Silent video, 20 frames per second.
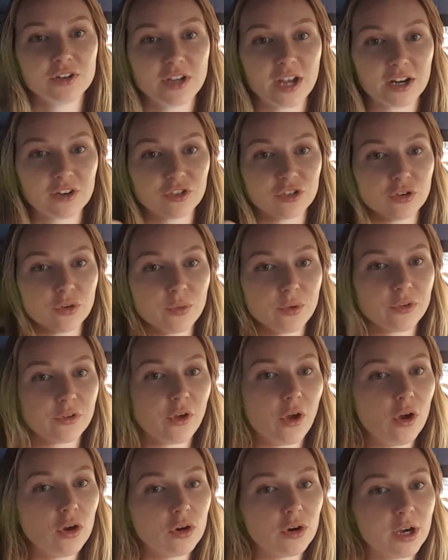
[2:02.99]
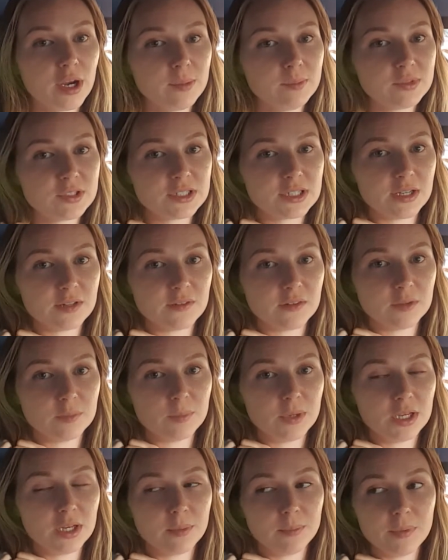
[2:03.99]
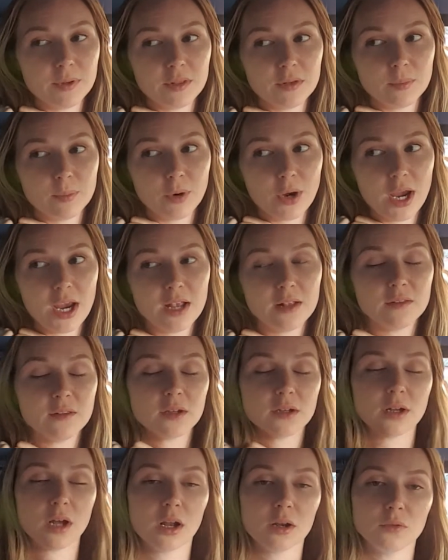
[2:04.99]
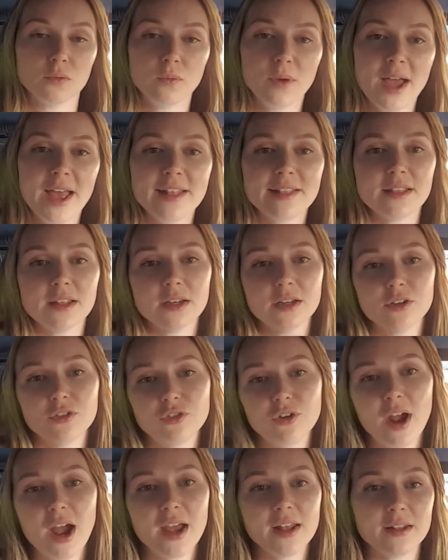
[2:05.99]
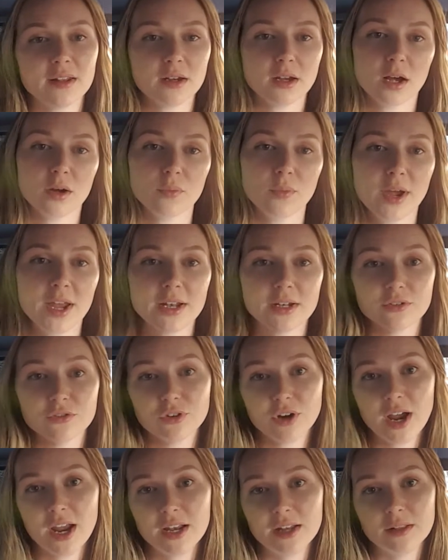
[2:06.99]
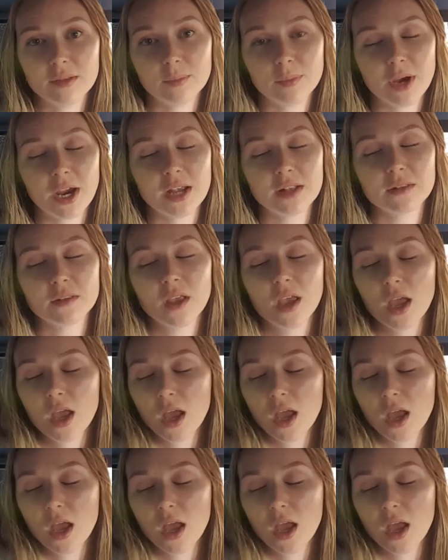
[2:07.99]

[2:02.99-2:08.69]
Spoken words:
texture was all crimped because it'd been up in the braids. It'd gotten wet, then it dried, then got wet and dried in the braids.